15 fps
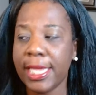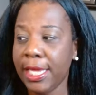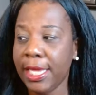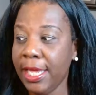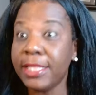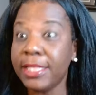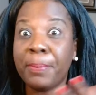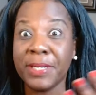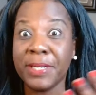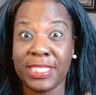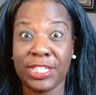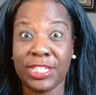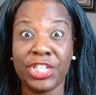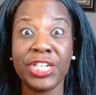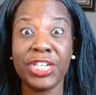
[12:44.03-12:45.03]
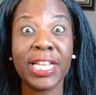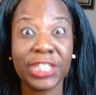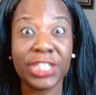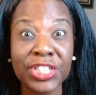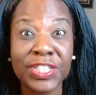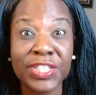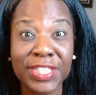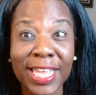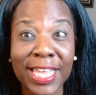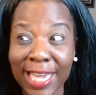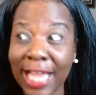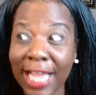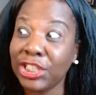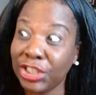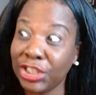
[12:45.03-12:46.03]
in the position that she's in,
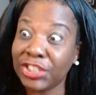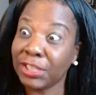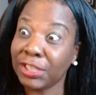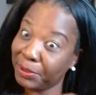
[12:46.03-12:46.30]
not just the